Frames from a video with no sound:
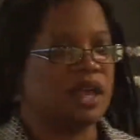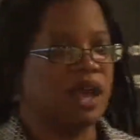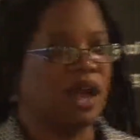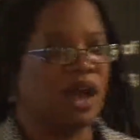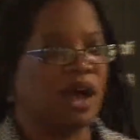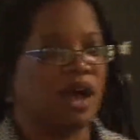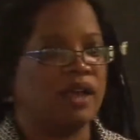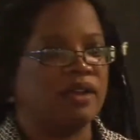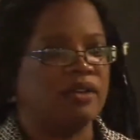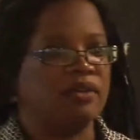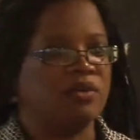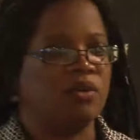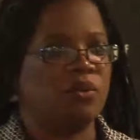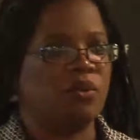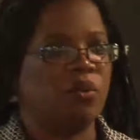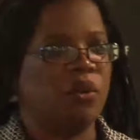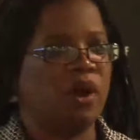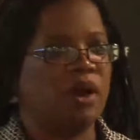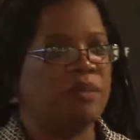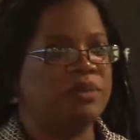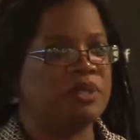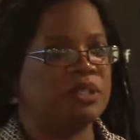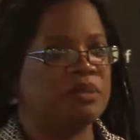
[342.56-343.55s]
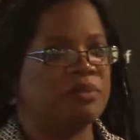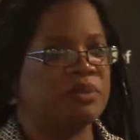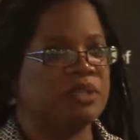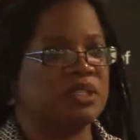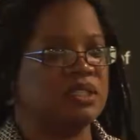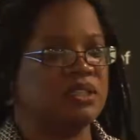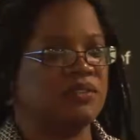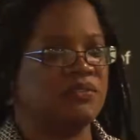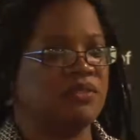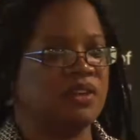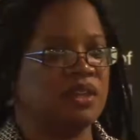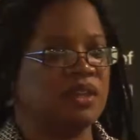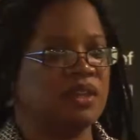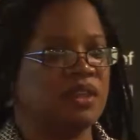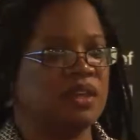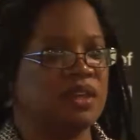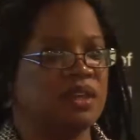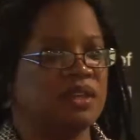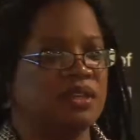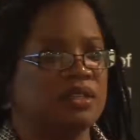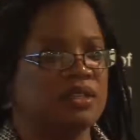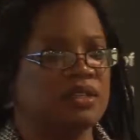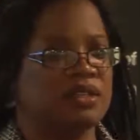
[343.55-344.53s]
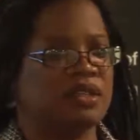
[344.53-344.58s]
odd web-specific
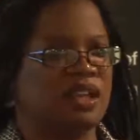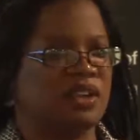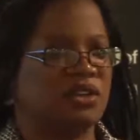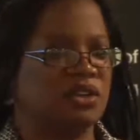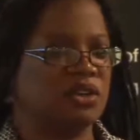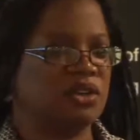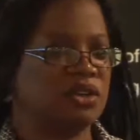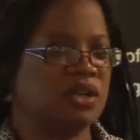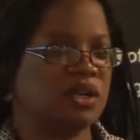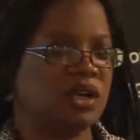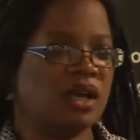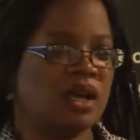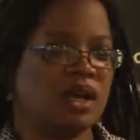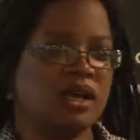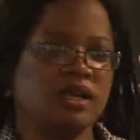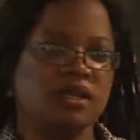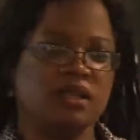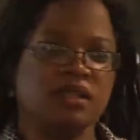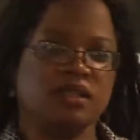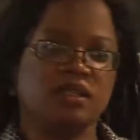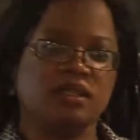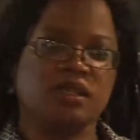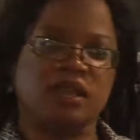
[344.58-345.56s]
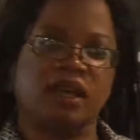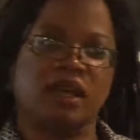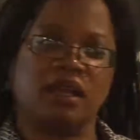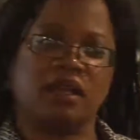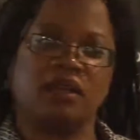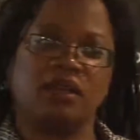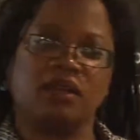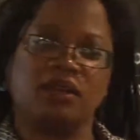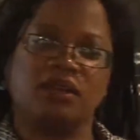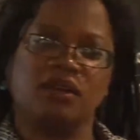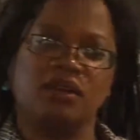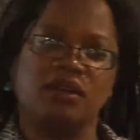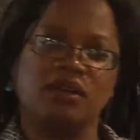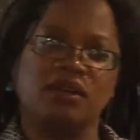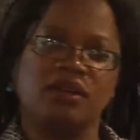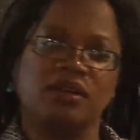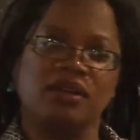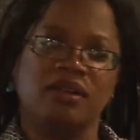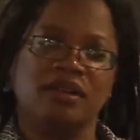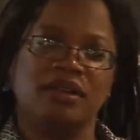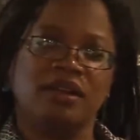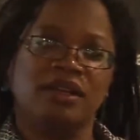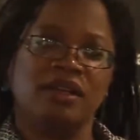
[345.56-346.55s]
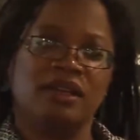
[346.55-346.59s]
things that are kind of technical,
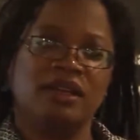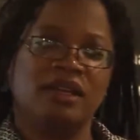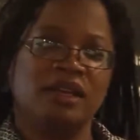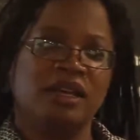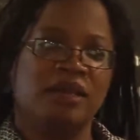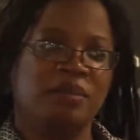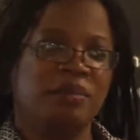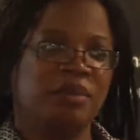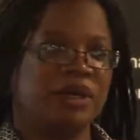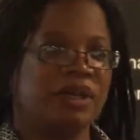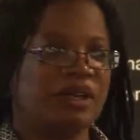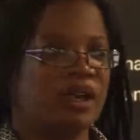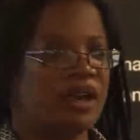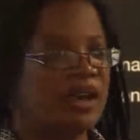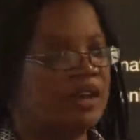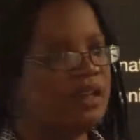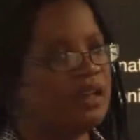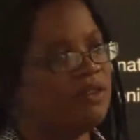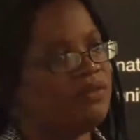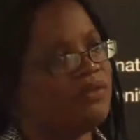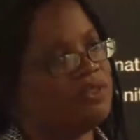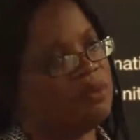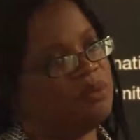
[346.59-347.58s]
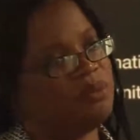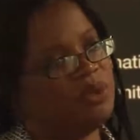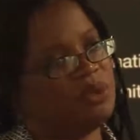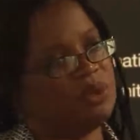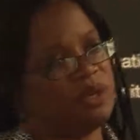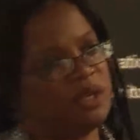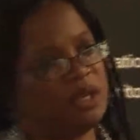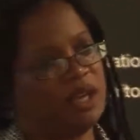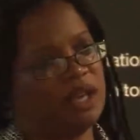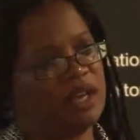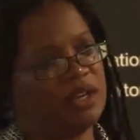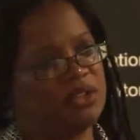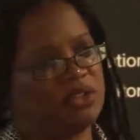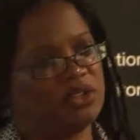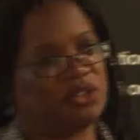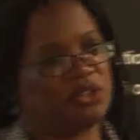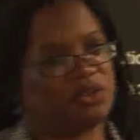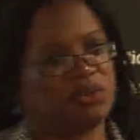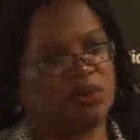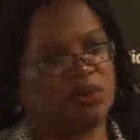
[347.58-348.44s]
but kind of communications